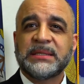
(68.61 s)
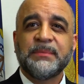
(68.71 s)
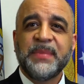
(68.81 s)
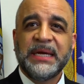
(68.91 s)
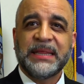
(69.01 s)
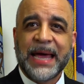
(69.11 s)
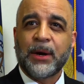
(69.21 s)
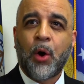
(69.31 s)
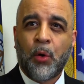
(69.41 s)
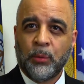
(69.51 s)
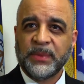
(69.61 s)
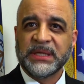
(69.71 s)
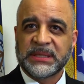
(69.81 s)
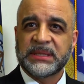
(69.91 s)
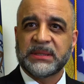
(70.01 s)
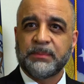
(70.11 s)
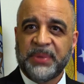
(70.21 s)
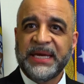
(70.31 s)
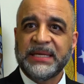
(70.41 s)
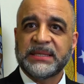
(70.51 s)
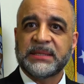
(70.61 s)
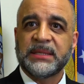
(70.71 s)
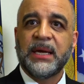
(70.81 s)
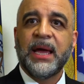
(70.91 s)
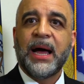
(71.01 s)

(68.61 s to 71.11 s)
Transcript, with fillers: to meet that homeless piece.